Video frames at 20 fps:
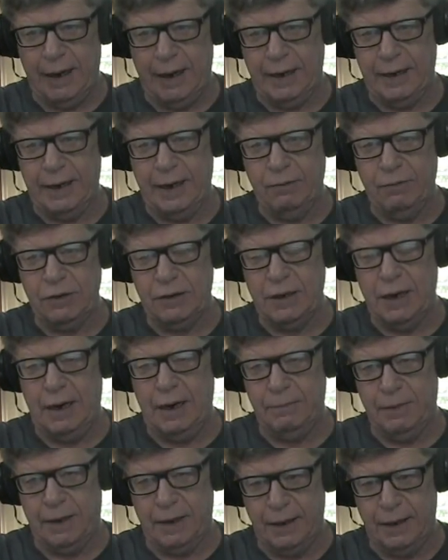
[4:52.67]
And every
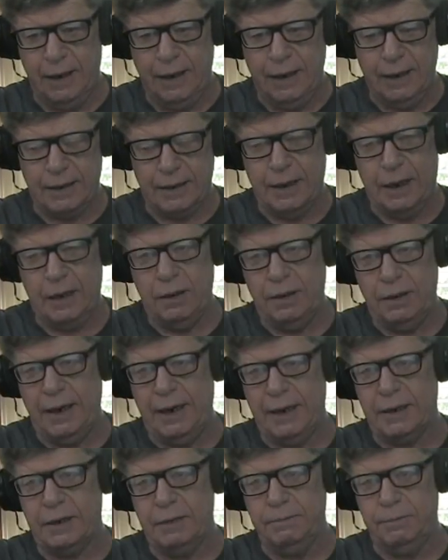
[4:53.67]
time I got on
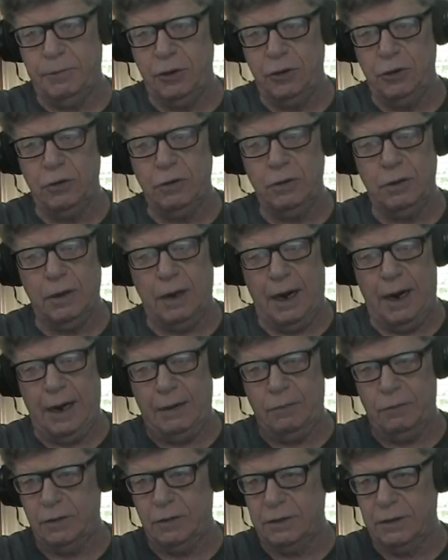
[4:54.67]
that computer,
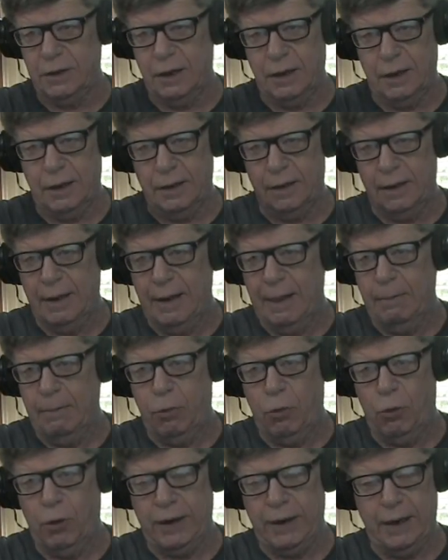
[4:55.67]
I would uh,
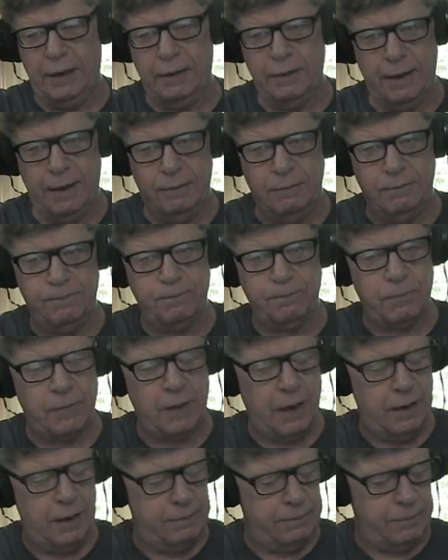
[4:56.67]
point out
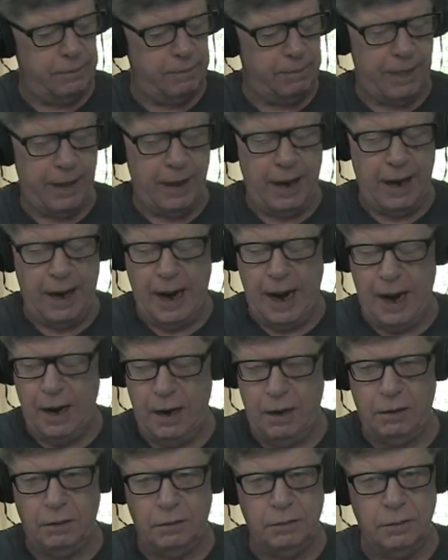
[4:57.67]

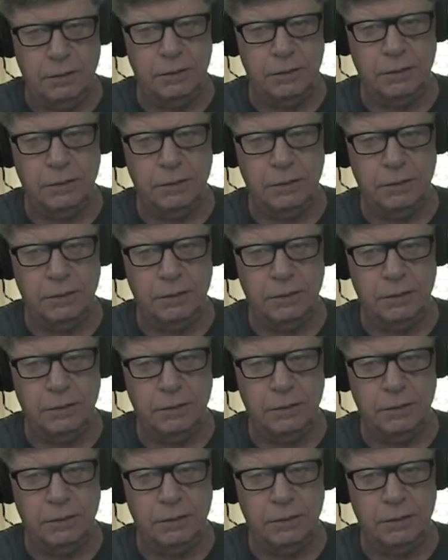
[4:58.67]
how